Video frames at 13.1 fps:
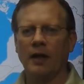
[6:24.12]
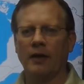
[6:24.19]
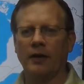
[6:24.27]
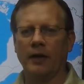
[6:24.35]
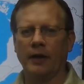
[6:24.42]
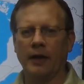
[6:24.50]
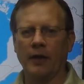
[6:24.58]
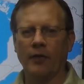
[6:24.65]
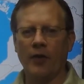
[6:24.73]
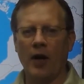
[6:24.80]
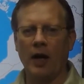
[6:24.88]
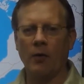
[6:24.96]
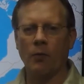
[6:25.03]
And then again,
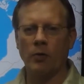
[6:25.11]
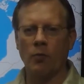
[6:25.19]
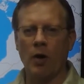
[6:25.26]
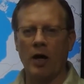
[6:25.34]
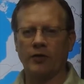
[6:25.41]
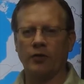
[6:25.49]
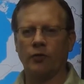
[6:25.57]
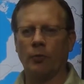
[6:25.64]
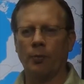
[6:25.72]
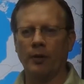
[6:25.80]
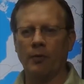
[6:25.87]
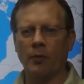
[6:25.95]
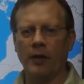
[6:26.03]
the high wind watches will
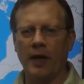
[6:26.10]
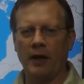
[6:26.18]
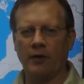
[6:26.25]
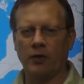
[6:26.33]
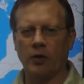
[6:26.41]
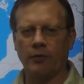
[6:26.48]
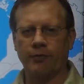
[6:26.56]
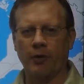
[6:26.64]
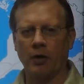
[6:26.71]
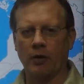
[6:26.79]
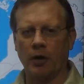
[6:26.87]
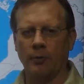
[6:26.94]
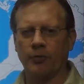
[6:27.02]
be when that
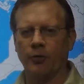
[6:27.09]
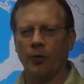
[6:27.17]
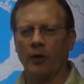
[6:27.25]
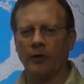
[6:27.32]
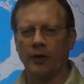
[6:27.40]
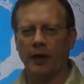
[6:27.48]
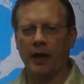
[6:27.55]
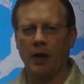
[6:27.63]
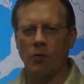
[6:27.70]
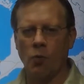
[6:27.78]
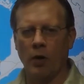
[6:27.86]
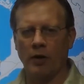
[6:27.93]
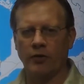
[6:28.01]
front comes through on the day
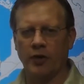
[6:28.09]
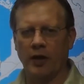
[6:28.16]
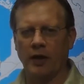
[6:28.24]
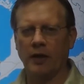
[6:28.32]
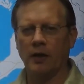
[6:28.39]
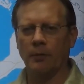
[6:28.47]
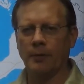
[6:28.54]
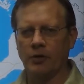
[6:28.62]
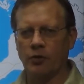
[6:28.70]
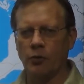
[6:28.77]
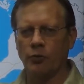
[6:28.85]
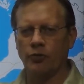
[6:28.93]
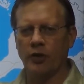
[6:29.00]
on Wednesday. It'll be
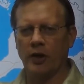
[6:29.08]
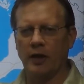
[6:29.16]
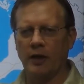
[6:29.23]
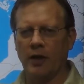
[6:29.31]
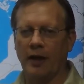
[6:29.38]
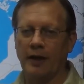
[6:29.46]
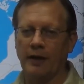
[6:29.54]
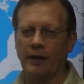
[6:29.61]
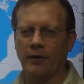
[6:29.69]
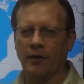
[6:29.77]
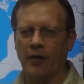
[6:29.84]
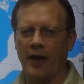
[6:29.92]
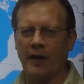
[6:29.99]
Tuesday night
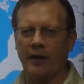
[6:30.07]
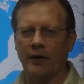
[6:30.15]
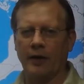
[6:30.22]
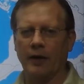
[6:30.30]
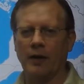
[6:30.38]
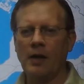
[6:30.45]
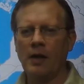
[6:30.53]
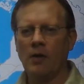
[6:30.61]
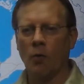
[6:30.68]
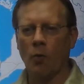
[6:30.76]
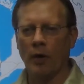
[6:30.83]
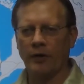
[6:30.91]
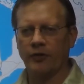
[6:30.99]
into that area,
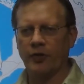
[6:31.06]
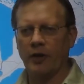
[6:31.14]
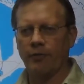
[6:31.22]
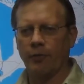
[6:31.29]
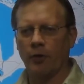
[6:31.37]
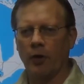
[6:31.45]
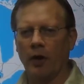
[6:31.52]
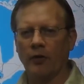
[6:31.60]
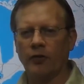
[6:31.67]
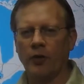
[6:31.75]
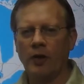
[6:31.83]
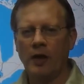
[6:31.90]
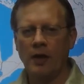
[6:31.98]
Wednesday for
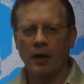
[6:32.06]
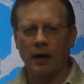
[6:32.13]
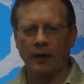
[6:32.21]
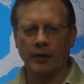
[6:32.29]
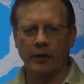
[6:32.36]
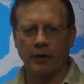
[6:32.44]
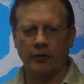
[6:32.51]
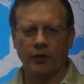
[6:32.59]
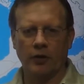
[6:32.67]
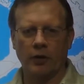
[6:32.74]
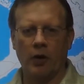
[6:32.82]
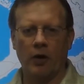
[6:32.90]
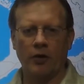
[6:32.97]
us. And then you can see
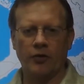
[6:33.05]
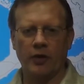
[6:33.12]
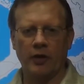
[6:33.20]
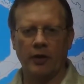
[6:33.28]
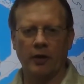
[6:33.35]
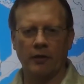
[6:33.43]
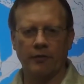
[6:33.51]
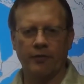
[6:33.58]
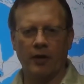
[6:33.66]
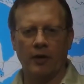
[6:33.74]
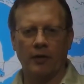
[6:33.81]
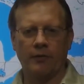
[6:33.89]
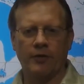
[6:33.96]
a large area
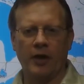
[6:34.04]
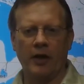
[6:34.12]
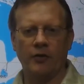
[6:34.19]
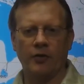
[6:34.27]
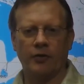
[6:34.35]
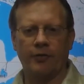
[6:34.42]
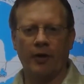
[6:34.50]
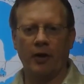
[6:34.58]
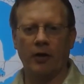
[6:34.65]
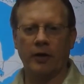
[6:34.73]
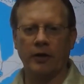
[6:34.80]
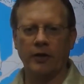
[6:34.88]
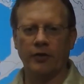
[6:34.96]
of dangerous
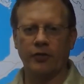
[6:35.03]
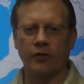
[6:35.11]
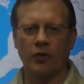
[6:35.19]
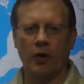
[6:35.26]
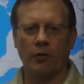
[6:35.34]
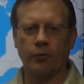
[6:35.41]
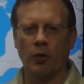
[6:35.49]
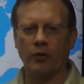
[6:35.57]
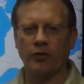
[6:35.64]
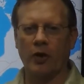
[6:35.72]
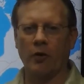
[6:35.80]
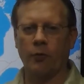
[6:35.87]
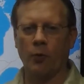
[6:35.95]
fire conditions off to our
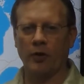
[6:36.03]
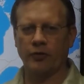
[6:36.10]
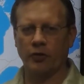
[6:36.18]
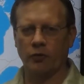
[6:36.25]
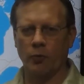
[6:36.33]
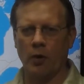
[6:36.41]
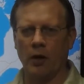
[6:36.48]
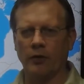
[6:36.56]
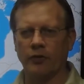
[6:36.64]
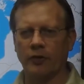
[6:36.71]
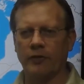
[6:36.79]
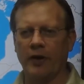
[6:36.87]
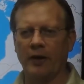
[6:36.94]
southwest as
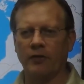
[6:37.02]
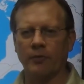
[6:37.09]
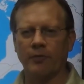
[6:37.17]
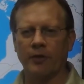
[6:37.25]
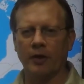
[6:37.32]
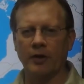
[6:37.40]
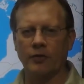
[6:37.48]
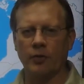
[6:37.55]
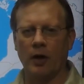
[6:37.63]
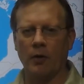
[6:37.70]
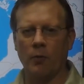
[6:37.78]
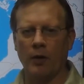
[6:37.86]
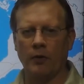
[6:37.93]
well, as they've had some very
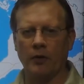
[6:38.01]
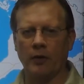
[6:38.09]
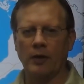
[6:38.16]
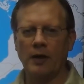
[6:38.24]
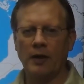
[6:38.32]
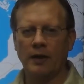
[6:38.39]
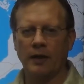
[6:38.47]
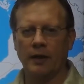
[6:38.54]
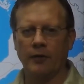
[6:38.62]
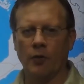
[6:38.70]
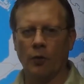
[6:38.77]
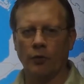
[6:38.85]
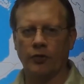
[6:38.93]
dry weather
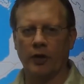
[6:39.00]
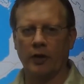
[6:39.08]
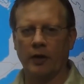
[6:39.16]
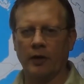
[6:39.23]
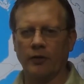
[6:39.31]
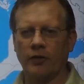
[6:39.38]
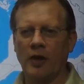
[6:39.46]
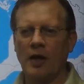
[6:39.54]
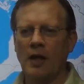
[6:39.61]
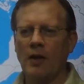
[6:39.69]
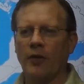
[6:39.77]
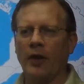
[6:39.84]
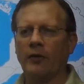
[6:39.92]
in those areas.
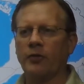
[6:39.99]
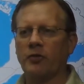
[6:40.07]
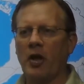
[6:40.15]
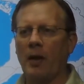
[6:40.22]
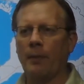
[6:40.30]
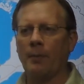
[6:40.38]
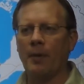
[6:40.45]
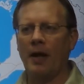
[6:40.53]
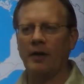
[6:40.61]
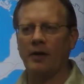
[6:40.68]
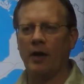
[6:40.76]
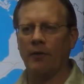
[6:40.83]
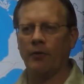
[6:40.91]
Thanks for stopping
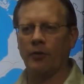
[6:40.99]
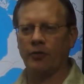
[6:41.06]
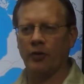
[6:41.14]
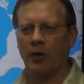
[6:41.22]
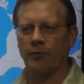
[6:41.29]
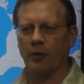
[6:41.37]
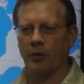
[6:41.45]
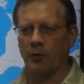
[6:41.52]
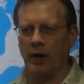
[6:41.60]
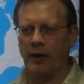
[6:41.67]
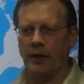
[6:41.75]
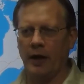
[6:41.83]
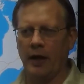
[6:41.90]
by, and have yourself a
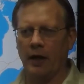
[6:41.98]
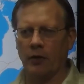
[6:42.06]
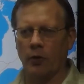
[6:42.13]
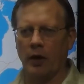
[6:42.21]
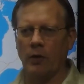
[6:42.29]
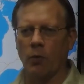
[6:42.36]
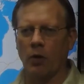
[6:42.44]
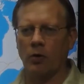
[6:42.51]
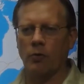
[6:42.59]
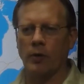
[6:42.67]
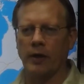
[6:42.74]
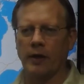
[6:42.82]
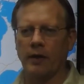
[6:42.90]
great day, a great
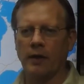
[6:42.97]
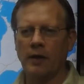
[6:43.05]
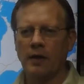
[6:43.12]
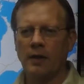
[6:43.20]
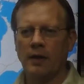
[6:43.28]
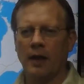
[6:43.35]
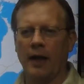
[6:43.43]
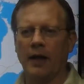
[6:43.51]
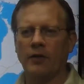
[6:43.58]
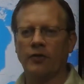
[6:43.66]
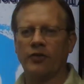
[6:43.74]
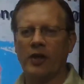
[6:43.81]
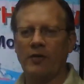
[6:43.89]
work week,
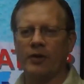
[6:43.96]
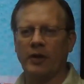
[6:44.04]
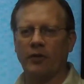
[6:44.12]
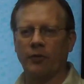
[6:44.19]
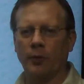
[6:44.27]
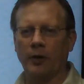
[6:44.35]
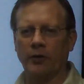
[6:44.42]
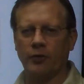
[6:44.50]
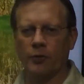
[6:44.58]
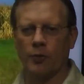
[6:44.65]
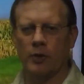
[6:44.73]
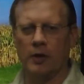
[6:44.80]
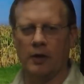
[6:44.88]
and 73s
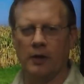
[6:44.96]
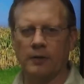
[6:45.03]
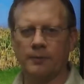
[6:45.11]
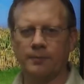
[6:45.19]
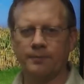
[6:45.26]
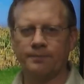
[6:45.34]
to all.